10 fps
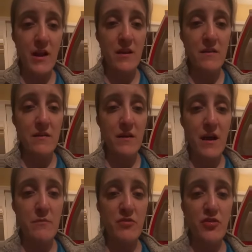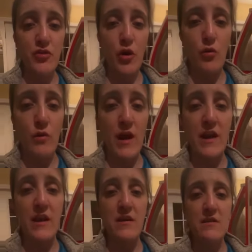I'm ready. I'm
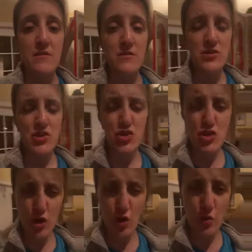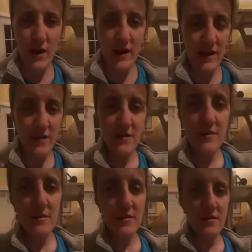so ready. So
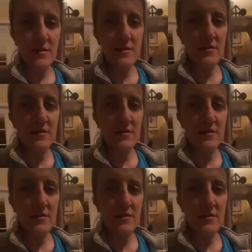ready